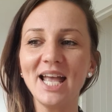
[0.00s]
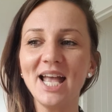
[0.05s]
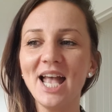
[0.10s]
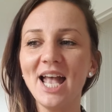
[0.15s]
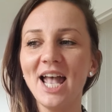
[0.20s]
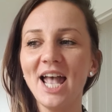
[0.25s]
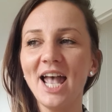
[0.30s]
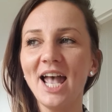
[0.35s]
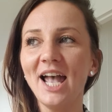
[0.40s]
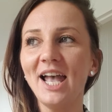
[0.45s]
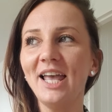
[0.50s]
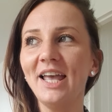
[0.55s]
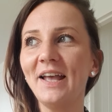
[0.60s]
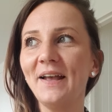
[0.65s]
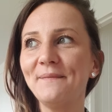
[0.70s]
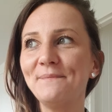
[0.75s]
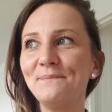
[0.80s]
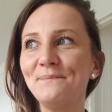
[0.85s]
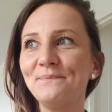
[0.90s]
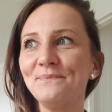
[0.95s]
-one.
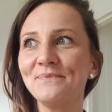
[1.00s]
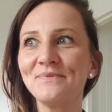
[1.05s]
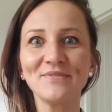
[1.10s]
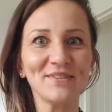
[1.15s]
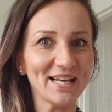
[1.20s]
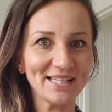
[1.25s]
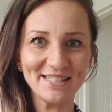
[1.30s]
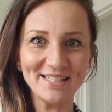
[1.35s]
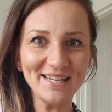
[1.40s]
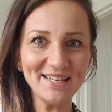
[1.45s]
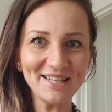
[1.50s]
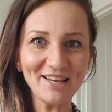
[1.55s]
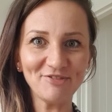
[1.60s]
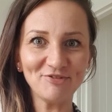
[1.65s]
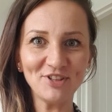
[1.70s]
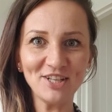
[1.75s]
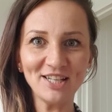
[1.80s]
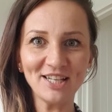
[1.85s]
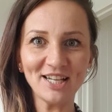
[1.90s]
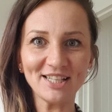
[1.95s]
Um, that's it. I
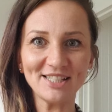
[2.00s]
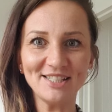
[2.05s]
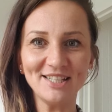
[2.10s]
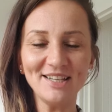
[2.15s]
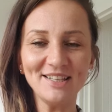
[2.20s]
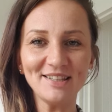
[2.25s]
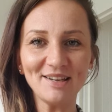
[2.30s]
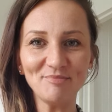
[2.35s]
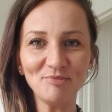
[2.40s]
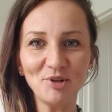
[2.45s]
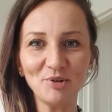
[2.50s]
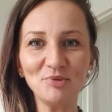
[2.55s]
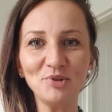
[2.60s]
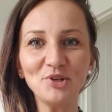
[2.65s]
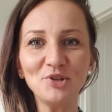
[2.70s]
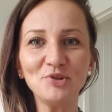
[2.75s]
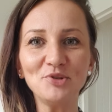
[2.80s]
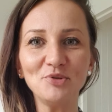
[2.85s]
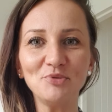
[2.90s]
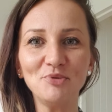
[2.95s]
think that's it. I'm going
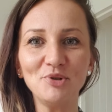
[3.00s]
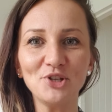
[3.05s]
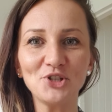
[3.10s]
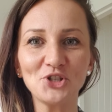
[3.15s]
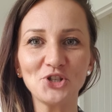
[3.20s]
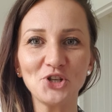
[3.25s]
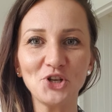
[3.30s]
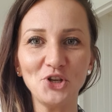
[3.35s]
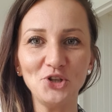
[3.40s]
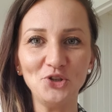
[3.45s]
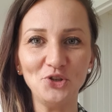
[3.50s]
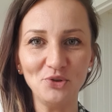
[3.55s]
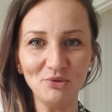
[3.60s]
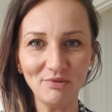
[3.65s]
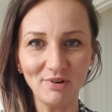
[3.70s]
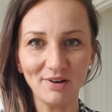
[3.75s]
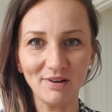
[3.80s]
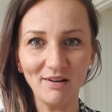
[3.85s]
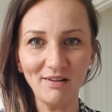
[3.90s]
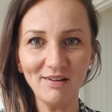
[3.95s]
to wish you
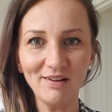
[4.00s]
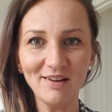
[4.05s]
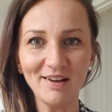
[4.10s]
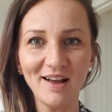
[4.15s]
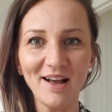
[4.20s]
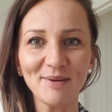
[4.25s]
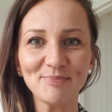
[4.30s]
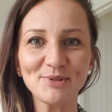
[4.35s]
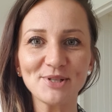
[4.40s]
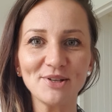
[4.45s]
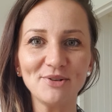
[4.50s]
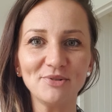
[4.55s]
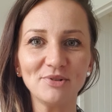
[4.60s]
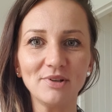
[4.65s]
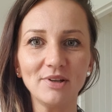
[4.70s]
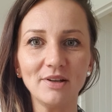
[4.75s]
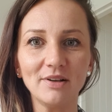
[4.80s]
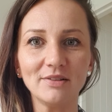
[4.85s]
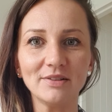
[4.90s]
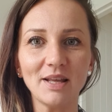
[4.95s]
all
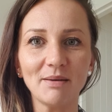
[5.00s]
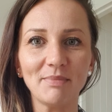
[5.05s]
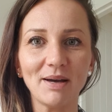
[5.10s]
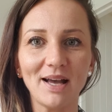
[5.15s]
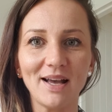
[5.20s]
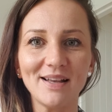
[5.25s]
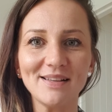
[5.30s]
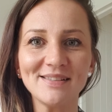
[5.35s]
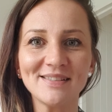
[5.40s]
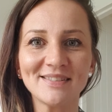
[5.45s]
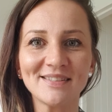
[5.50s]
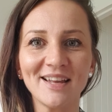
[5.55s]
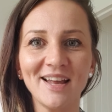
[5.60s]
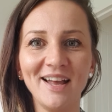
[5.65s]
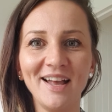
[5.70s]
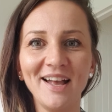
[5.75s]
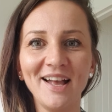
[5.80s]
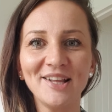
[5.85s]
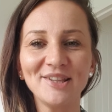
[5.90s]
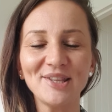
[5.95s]
absolutely all the best.
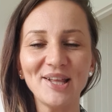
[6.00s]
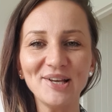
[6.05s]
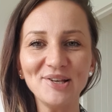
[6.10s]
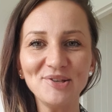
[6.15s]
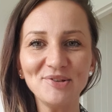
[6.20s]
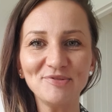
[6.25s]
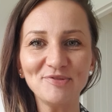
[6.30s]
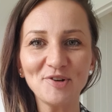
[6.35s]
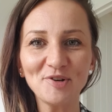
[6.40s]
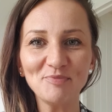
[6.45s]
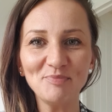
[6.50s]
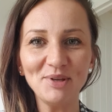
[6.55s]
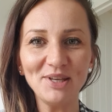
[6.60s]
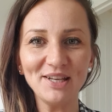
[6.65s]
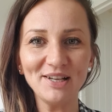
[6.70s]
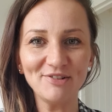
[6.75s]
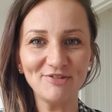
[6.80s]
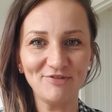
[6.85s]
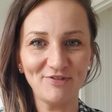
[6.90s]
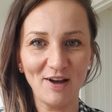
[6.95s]
Thank you for
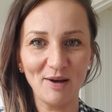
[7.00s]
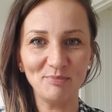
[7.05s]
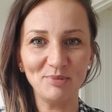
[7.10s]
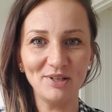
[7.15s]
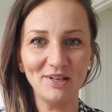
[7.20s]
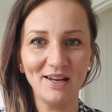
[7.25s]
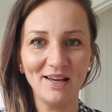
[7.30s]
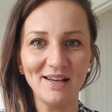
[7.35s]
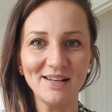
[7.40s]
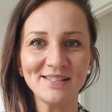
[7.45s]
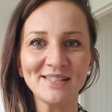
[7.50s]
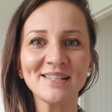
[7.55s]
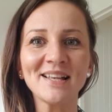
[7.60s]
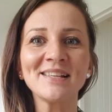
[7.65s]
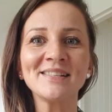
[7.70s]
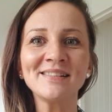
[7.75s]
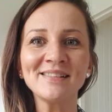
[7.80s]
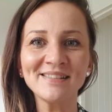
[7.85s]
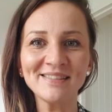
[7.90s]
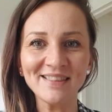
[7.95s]
being fabulous.
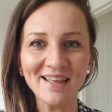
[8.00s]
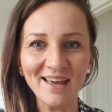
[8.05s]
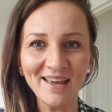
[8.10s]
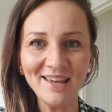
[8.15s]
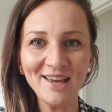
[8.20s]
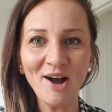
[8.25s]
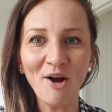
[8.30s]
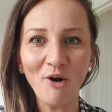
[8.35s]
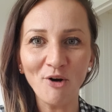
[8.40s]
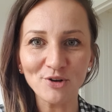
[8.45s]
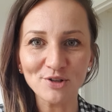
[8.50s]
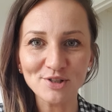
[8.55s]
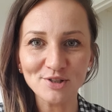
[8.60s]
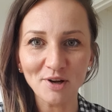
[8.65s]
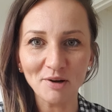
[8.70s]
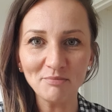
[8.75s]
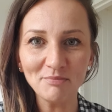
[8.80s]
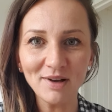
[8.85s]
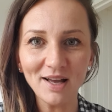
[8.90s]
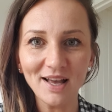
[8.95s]
Stay
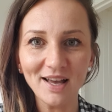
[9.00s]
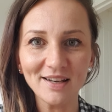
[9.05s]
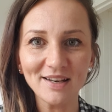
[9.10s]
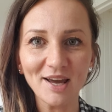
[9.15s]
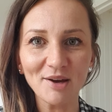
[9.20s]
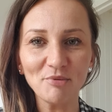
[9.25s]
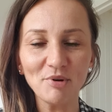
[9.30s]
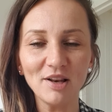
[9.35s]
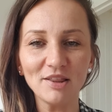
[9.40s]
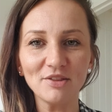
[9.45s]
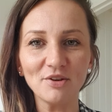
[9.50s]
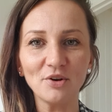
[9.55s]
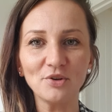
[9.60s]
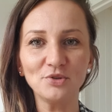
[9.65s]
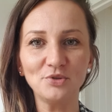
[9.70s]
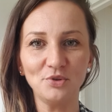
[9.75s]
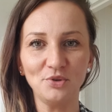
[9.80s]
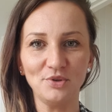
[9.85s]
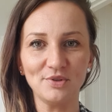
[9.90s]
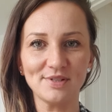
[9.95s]
awesome and I will talk
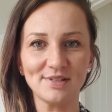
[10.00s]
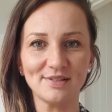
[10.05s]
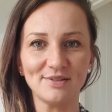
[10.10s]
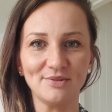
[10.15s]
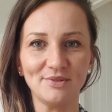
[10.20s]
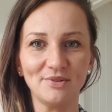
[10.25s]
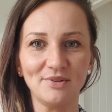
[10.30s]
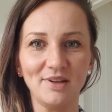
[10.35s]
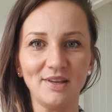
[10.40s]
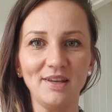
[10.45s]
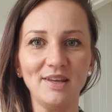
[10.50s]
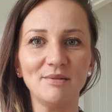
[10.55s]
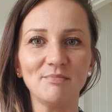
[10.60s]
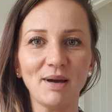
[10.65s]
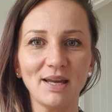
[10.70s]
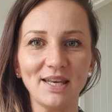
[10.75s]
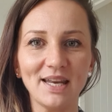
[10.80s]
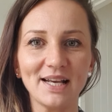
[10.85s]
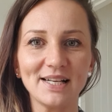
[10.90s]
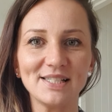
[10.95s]
to you soon in
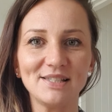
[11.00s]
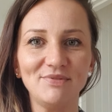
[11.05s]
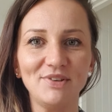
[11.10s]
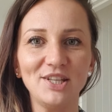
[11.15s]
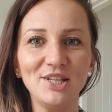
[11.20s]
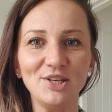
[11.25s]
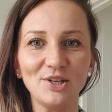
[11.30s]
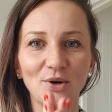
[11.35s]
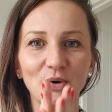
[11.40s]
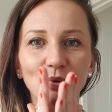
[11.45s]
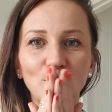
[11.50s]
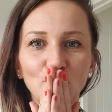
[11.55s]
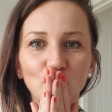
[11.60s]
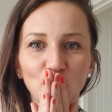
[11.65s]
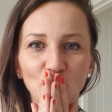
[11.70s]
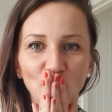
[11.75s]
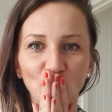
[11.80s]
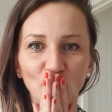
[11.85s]
my next video.